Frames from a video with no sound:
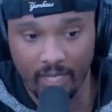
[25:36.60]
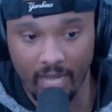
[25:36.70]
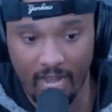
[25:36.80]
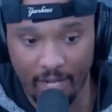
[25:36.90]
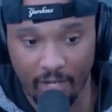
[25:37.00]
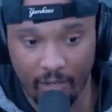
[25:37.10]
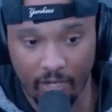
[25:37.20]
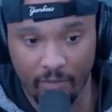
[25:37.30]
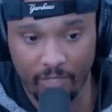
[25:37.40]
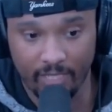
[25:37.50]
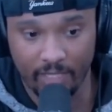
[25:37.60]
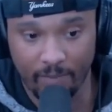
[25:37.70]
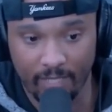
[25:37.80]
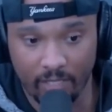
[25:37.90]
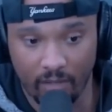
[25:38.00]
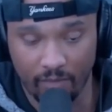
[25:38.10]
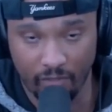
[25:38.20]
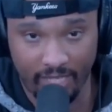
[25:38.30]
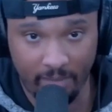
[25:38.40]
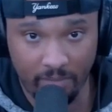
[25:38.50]
I know her music is based off
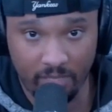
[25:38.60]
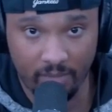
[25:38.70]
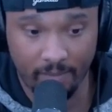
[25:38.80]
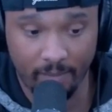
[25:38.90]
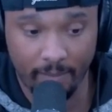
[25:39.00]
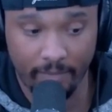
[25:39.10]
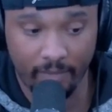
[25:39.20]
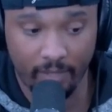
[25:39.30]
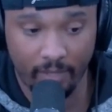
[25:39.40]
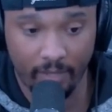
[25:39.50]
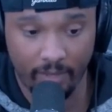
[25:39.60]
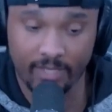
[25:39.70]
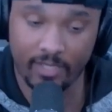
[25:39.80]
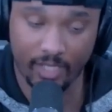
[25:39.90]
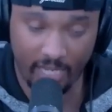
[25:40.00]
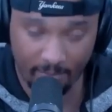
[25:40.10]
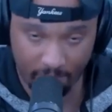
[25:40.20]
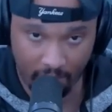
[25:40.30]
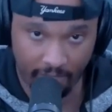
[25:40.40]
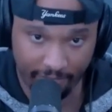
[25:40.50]
dreams. This is a James
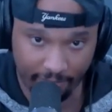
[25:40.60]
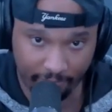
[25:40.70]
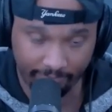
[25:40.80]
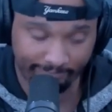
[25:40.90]
Bond film.